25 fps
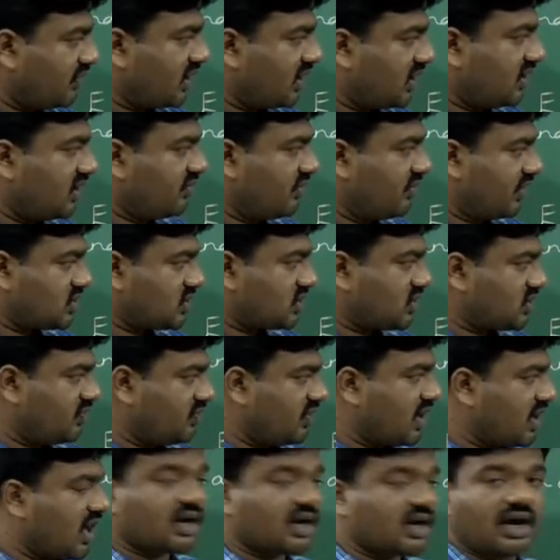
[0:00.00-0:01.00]
wherein which
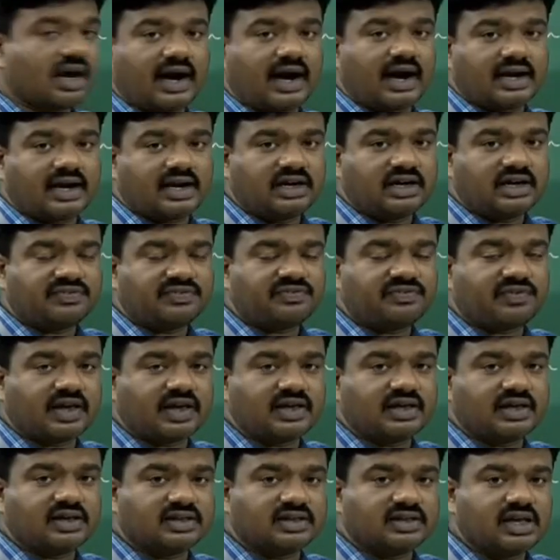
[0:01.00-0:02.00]
we are
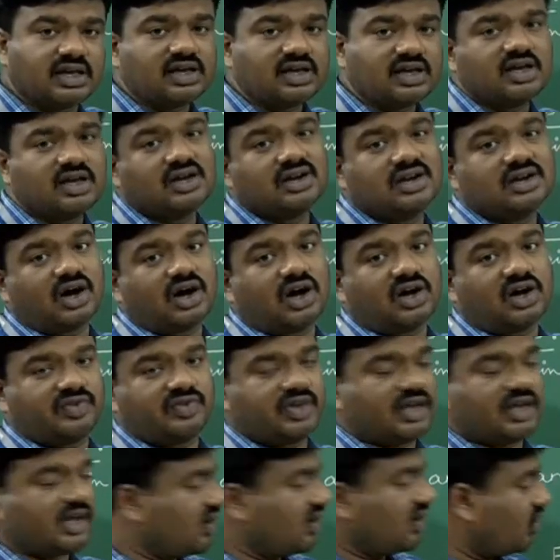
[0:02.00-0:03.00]
identifying
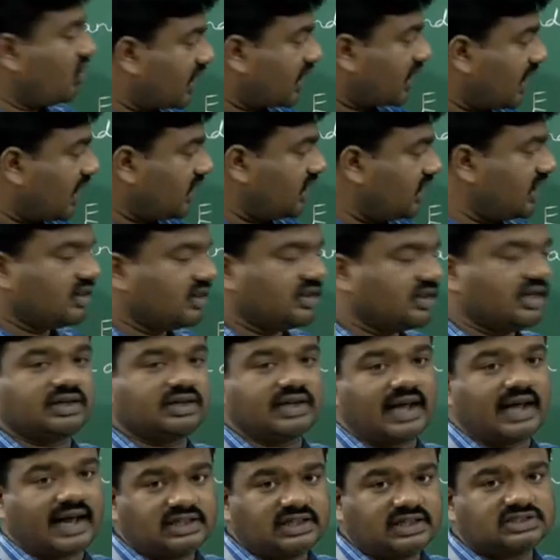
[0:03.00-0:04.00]
we are locating the
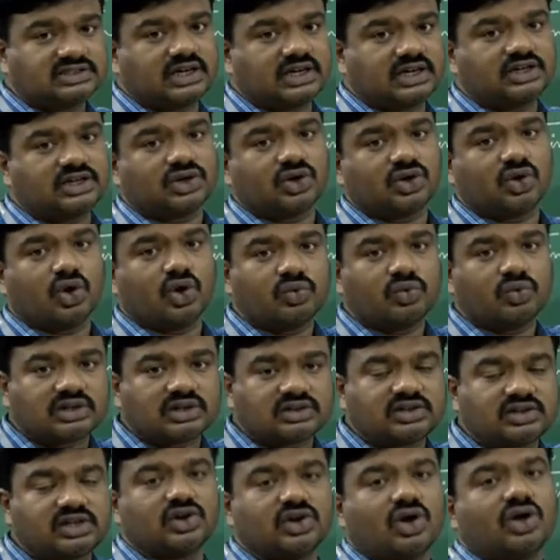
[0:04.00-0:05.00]
tangent over
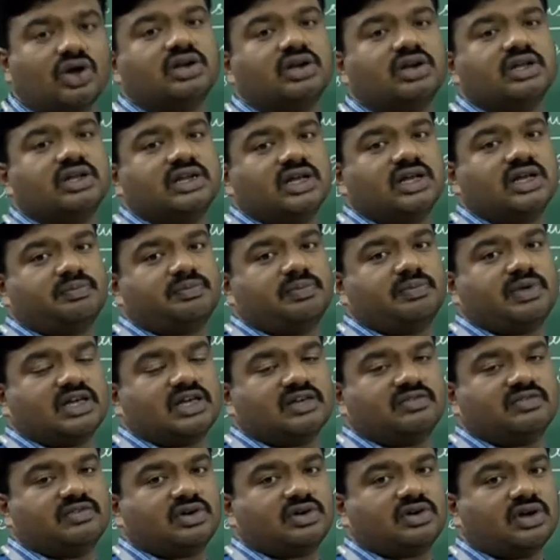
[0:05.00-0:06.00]
the nonlinear
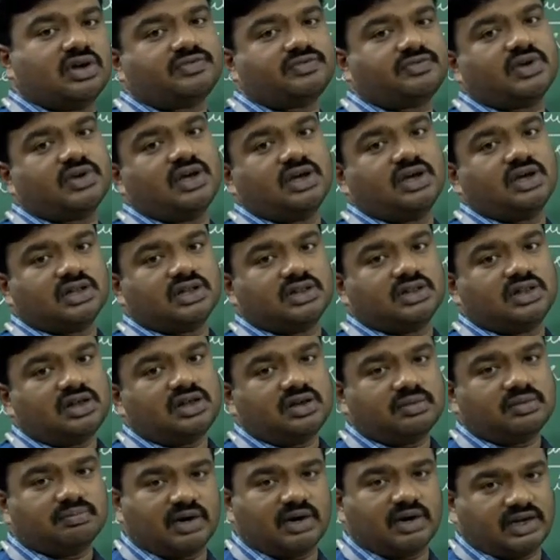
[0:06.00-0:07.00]
behavior of
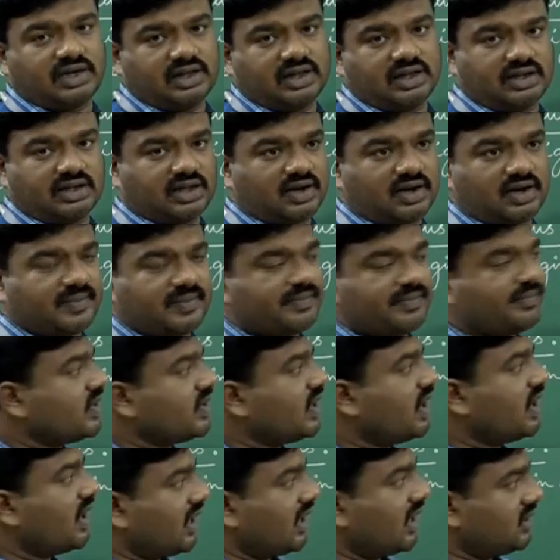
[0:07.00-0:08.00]
the material.
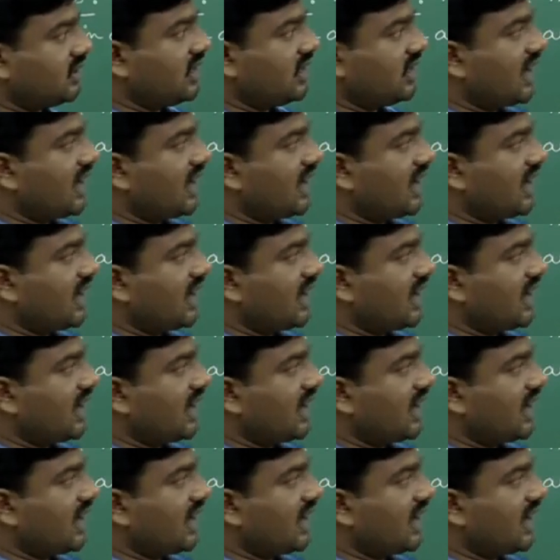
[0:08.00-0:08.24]
And the